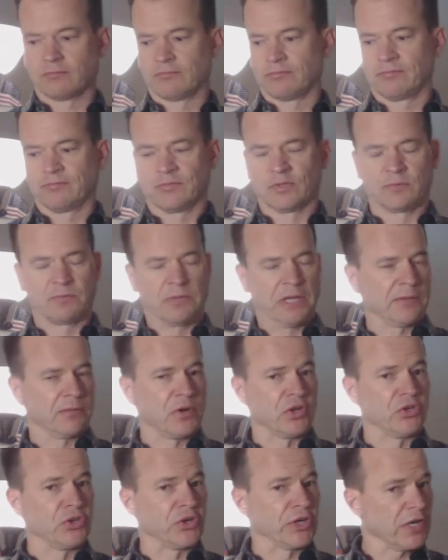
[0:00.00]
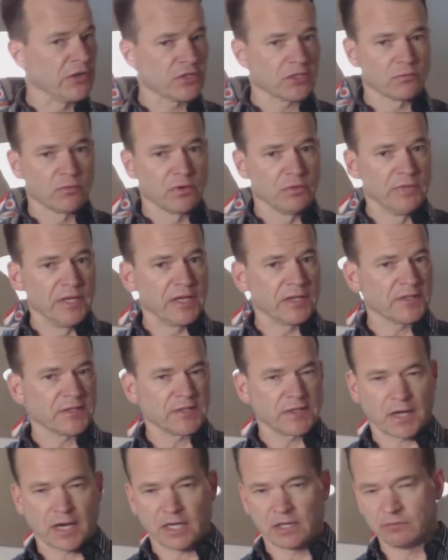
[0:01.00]
depending upon your customer mix, the
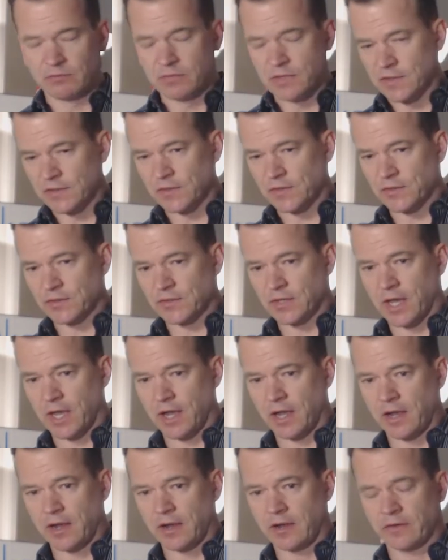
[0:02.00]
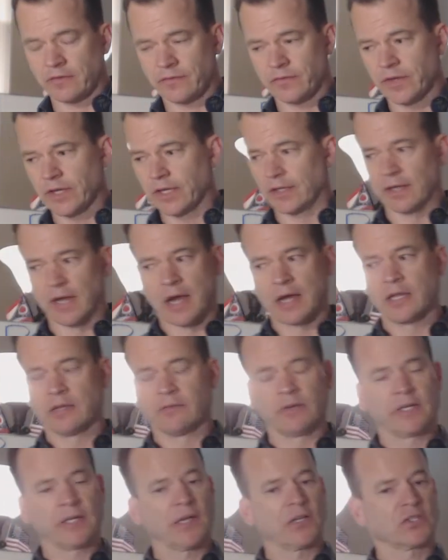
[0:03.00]
kind of business you have, not every
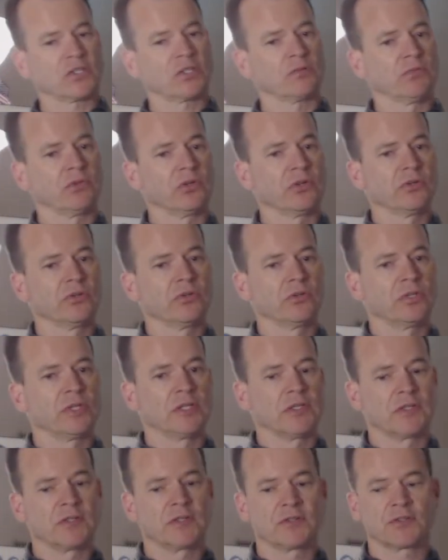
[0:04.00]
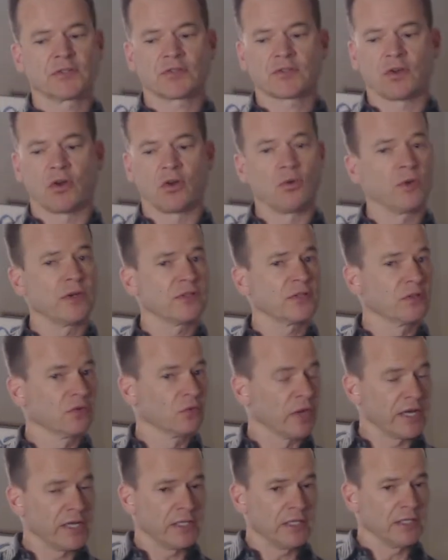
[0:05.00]
customer is always the
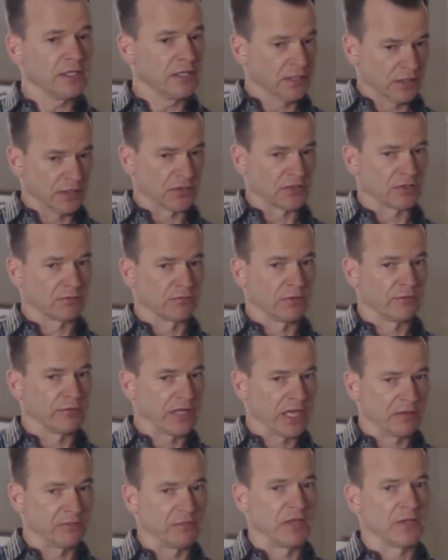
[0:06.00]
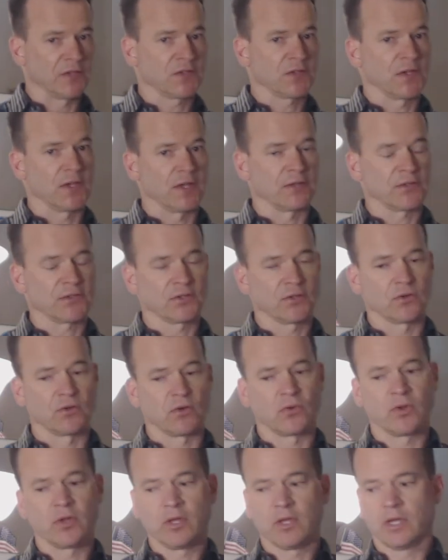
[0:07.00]
right customer, if that makes sense. So
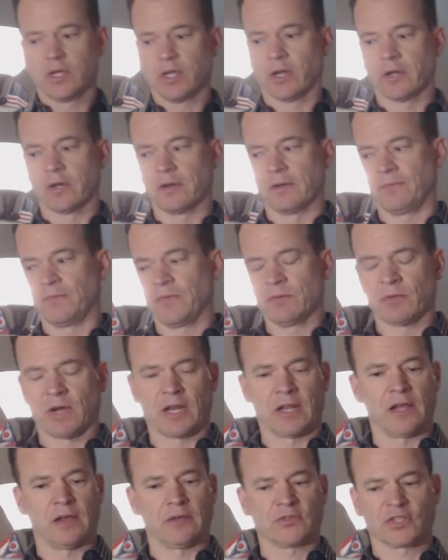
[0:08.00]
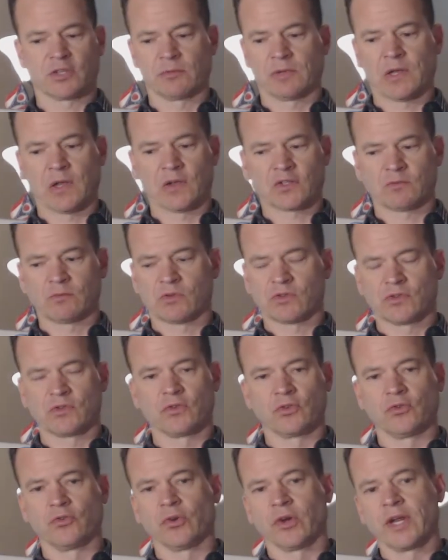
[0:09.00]
you might have some customers that are
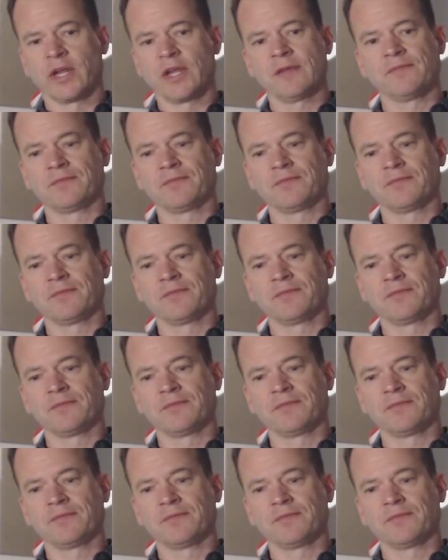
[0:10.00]
great